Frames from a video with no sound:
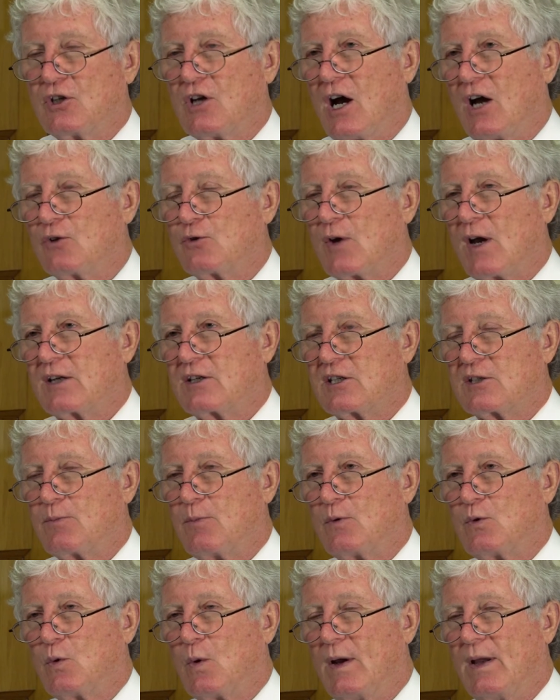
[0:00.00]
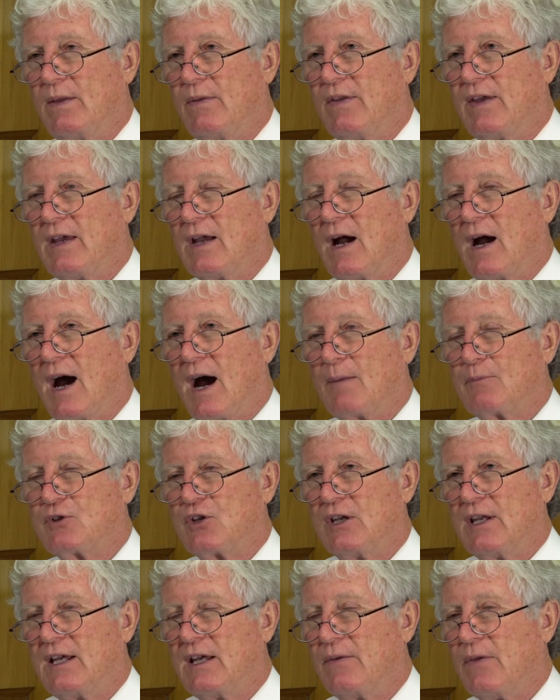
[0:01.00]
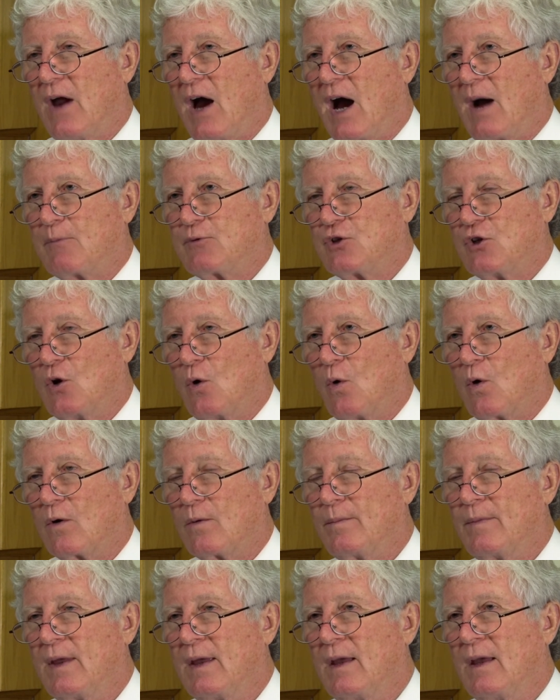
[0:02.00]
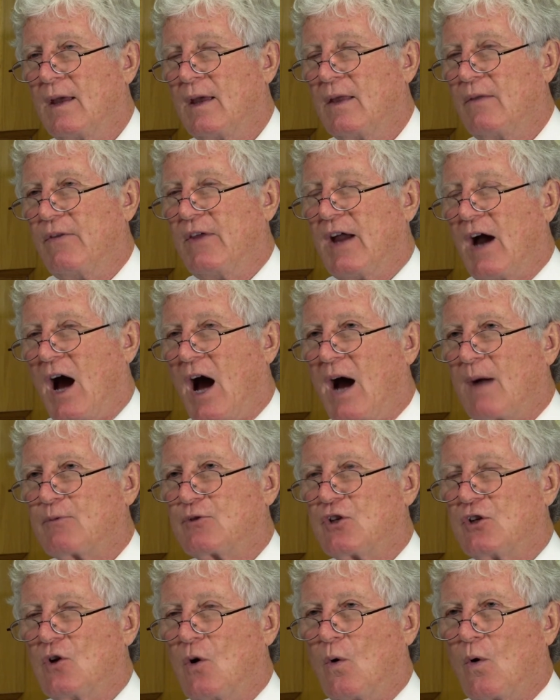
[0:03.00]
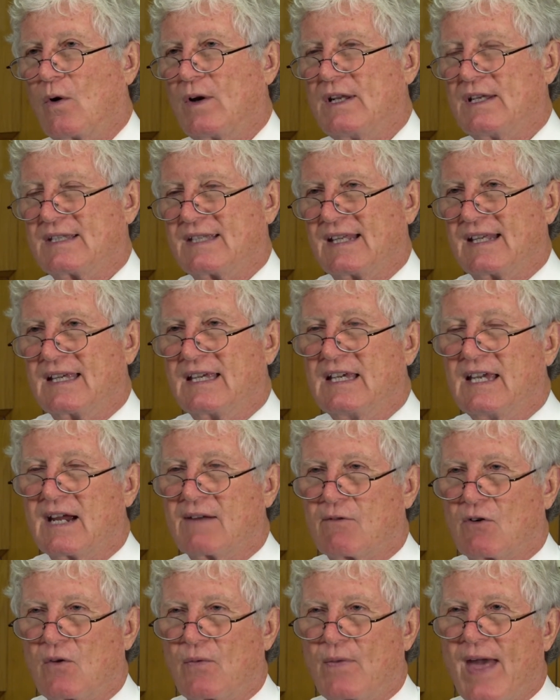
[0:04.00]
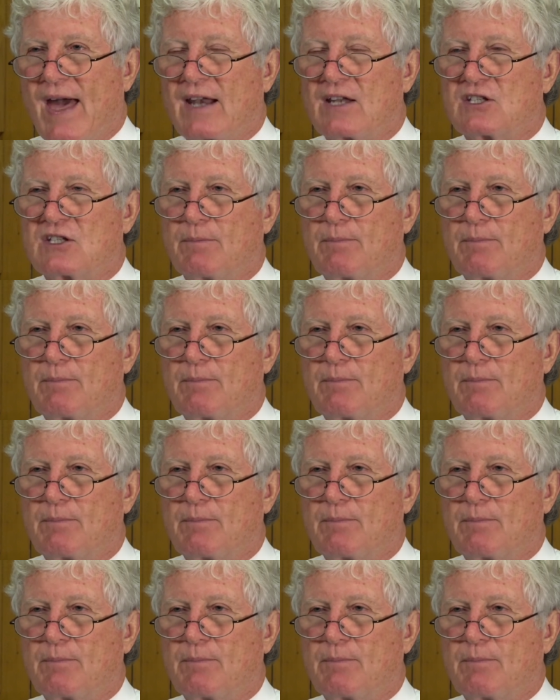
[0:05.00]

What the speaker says: contract is between the optionee and the optionor. The optionor is the giver. That is the